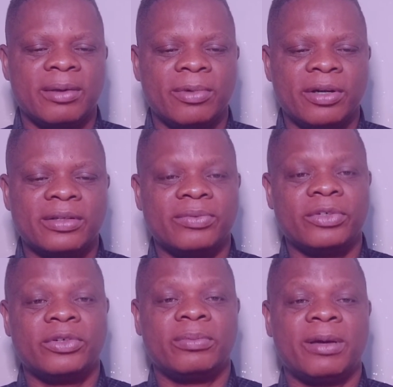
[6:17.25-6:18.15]
But
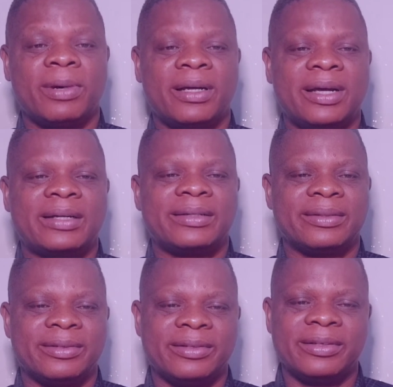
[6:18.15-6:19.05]
we should remember that
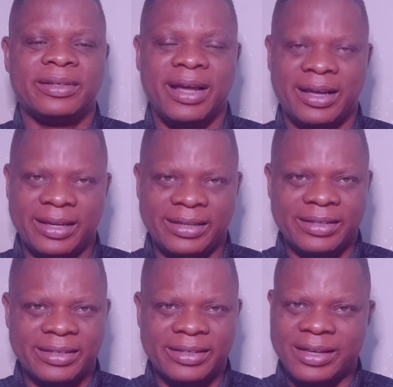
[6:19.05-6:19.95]
their
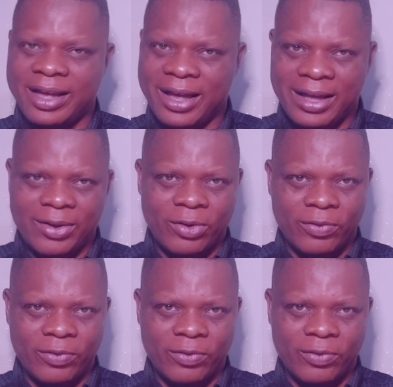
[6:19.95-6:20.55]
kids are